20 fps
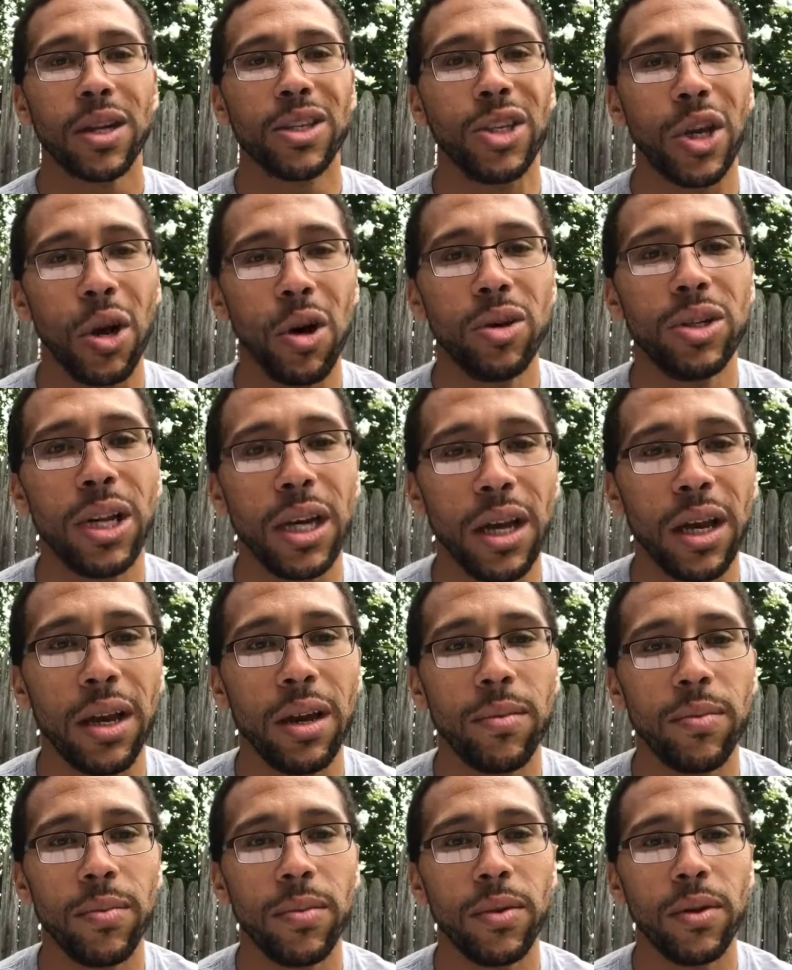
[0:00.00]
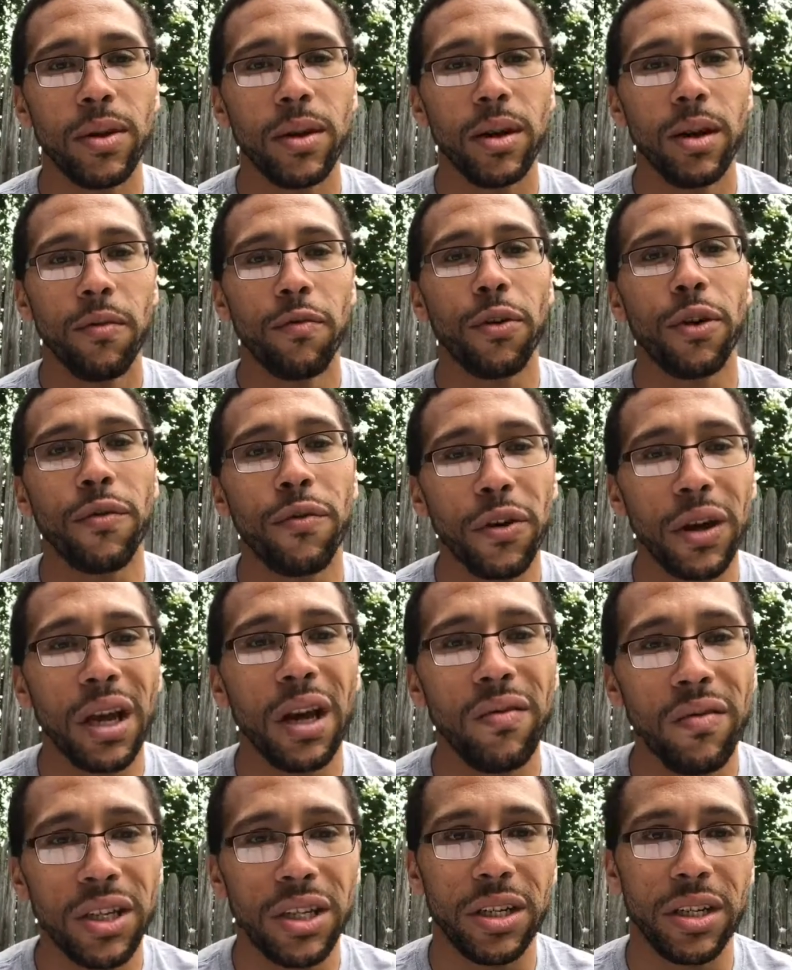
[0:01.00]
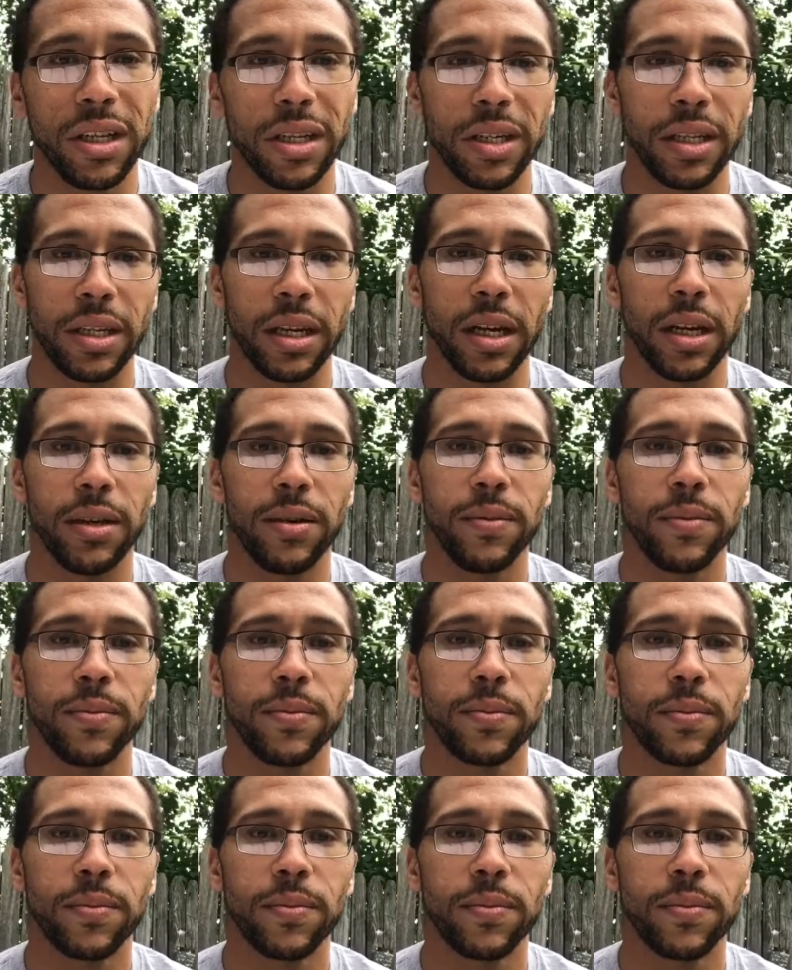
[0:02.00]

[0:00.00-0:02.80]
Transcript: turn to him for the forgiveness of your sin.